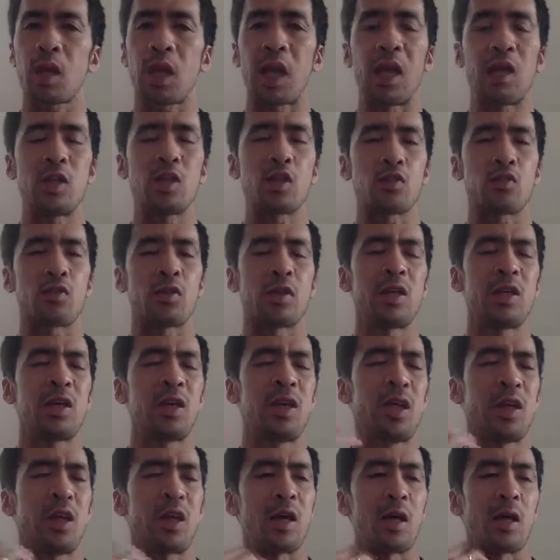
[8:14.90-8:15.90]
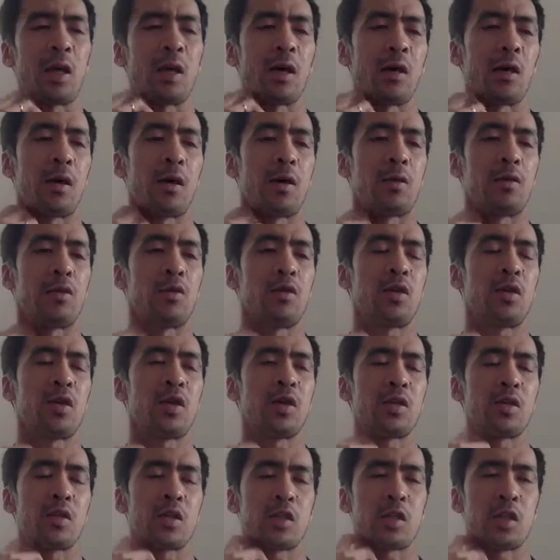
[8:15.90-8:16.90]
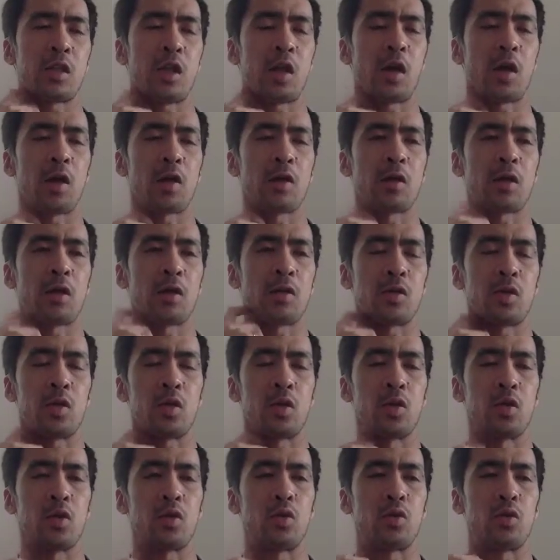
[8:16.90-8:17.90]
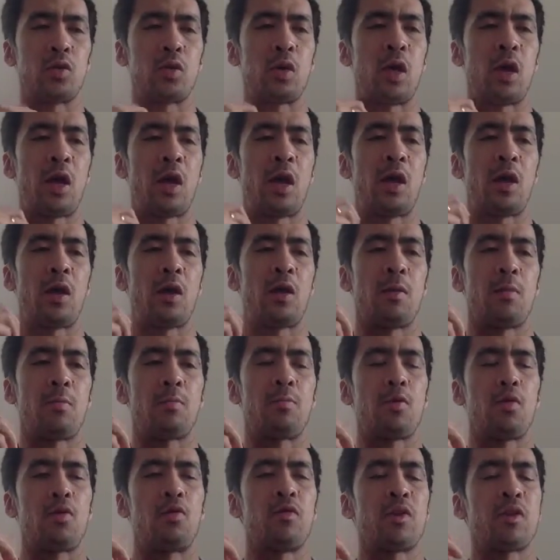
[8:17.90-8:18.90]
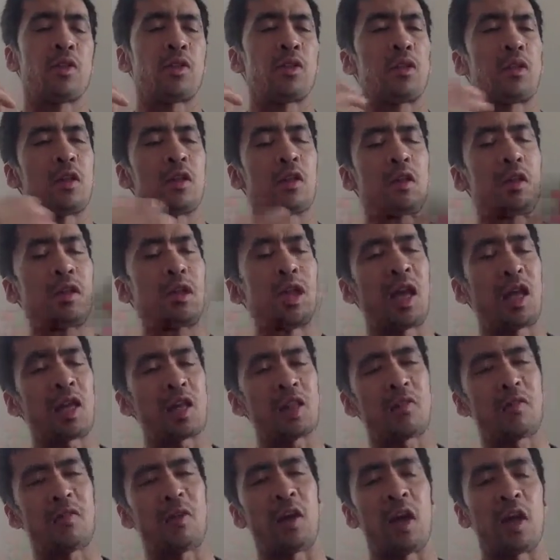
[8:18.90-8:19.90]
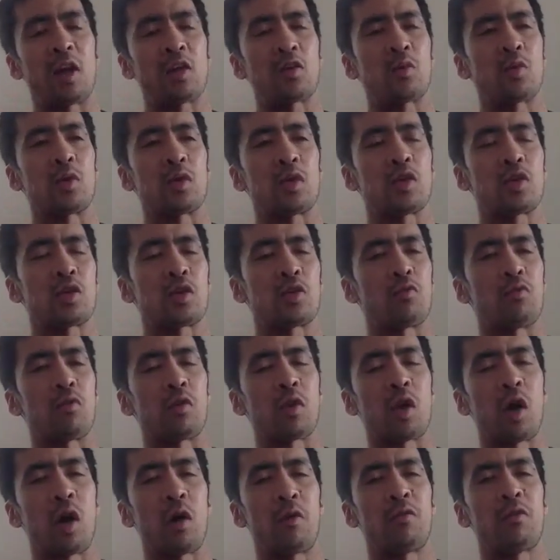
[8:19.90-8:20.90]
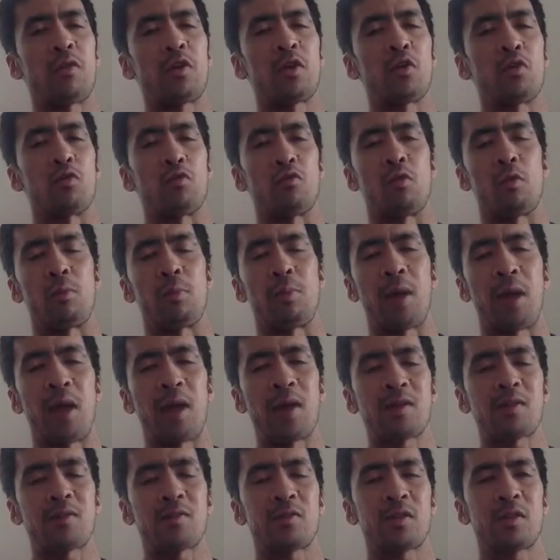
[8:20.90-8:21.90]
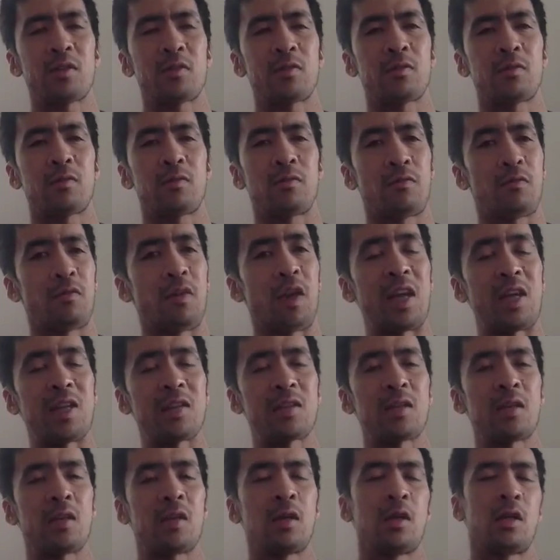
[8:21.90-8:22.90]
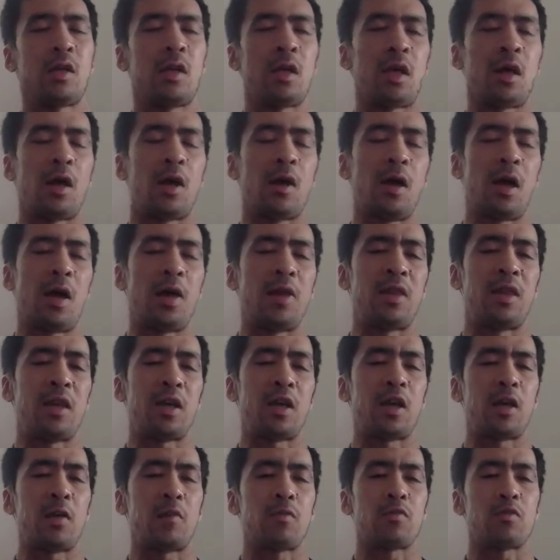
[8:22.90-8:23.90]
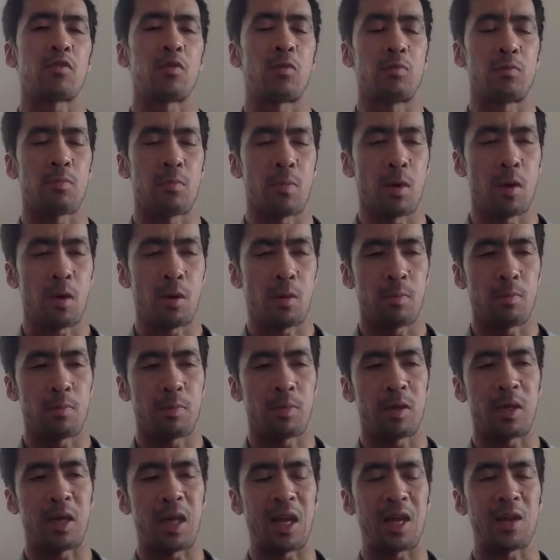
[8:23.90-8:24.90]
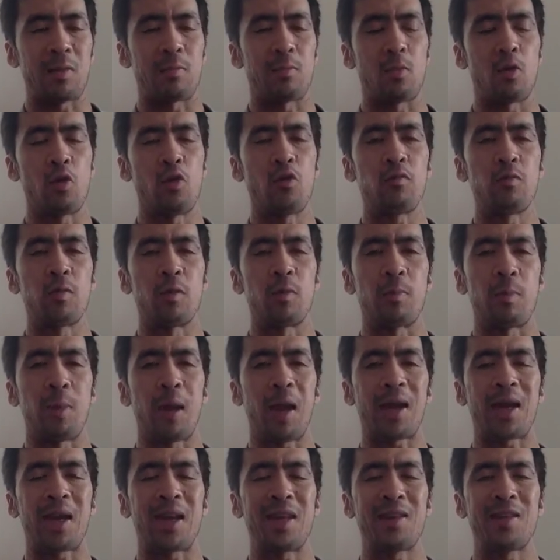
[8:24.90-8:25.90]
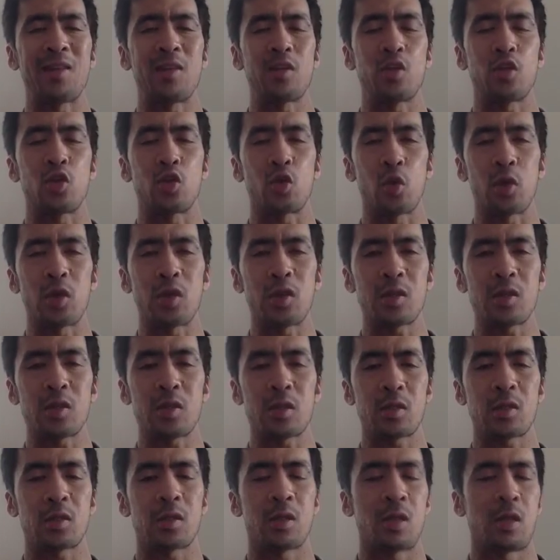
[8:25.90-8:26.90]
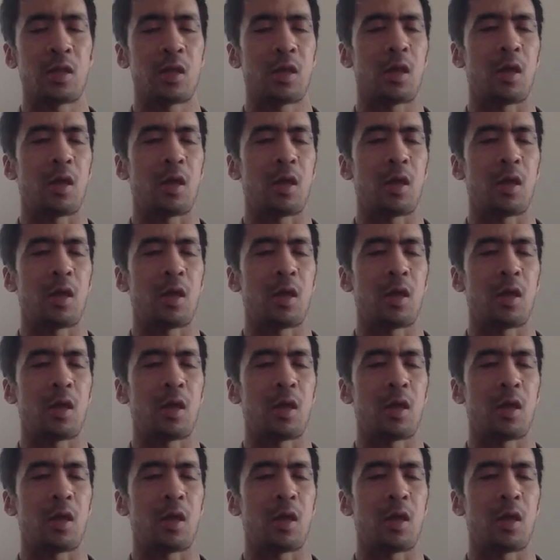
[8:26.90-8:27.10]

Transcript: injury, you can start to move into the next phase, which is the recovery or repair phase, and that comes from getting movement back in the joints,